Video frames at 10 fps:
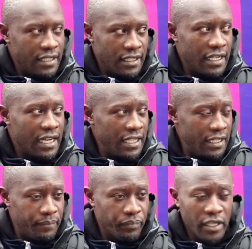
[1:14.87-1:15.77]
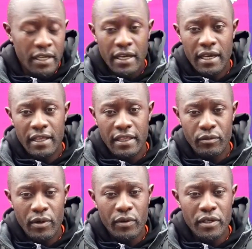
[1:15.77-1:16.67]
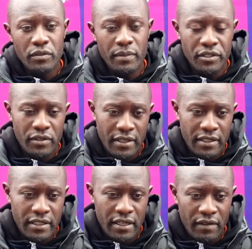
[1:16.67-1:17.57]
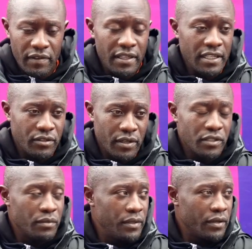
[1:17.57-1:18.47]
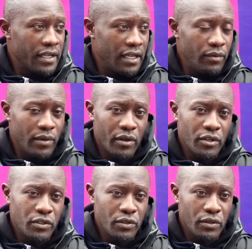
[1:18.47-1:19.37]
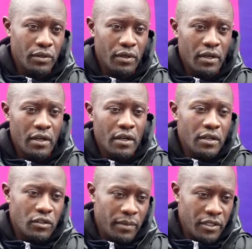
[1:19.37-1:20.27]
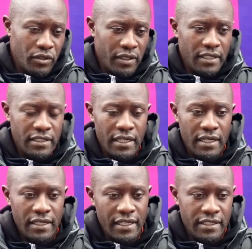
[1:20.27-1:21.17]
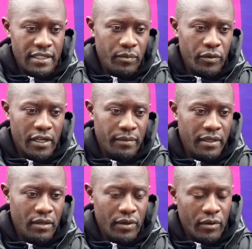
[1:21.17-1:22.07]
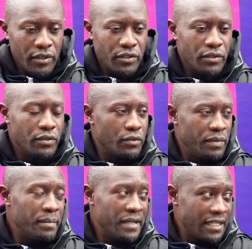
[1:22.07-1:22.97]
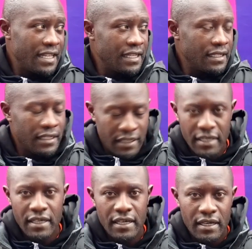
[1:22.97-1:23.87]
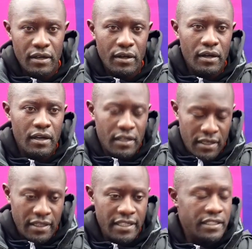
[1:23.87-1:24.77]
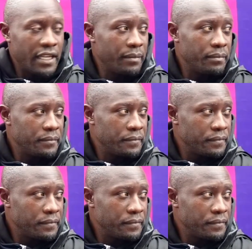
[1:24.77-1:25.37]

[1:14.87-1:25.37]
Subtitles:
technically, and then we are going to make sure that everything is going to be okay. We are going to make sure that next time we come here, we are going to be better than this time.